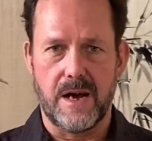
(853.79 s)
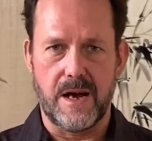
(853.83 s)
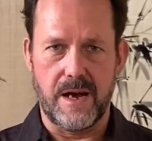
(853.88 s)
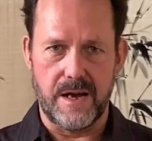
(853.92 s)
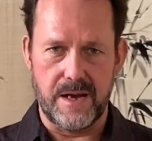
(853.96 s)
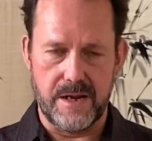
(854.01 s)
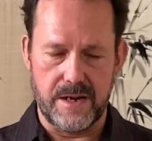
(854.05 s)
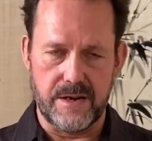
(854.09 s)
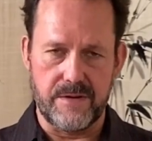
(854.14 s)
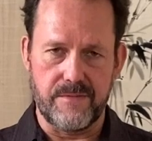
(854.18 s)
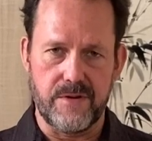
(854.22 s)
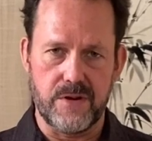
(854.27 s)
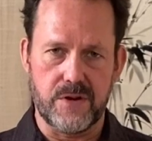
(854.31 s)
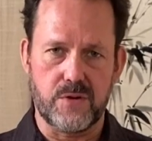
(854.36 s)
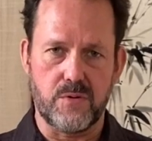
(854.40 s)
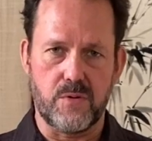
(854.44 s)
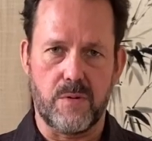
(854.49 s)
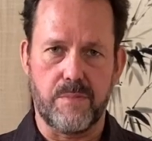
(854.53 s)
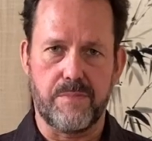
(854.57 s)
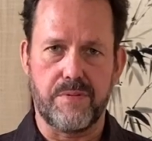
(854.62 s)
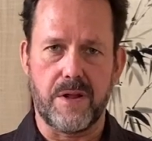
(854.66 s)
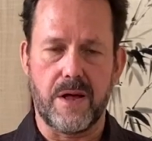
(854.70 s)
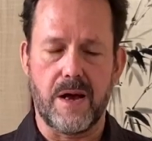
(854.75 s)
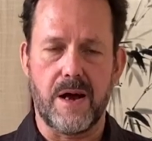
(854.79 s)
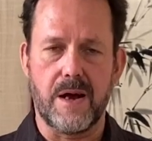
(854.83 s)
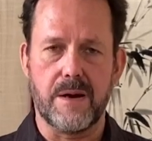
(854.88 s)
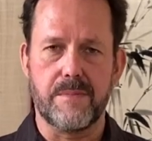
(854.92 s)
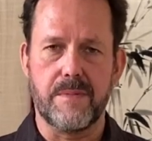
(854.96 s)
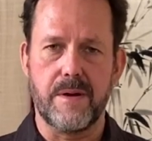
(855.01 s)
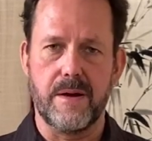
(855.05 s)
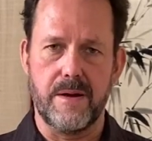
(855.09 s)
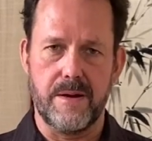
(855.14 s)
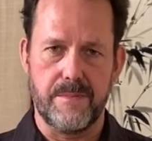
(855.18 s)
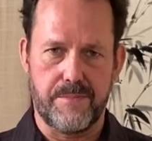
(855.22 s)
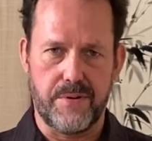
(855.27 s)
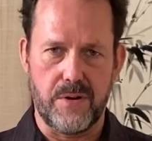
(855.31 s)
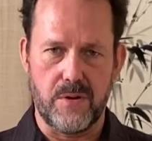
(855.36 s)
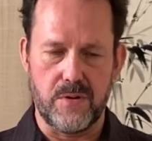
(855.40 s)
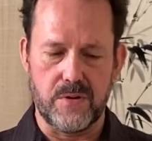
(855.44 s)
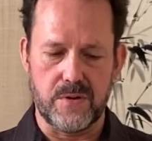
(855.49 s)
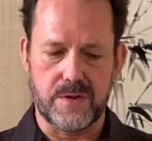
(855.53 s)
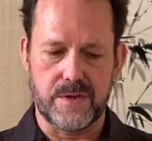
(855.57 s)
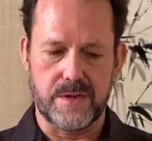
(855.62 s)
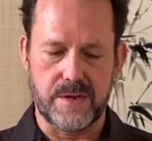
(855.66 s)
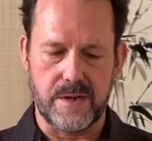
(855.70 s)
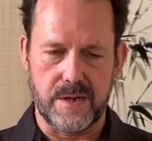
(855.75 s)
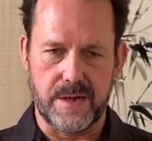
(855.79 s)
individual blog posts